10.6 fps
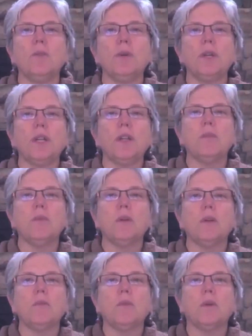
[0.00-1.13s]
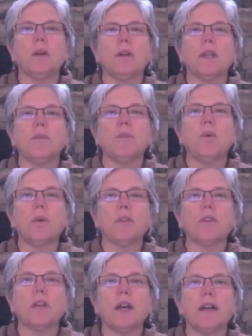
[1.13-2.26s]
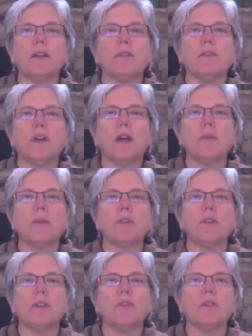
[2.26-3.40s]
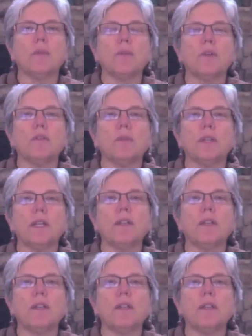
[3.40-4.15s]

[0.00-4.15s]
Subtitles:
put in more and more important kind of opportunities for improvement.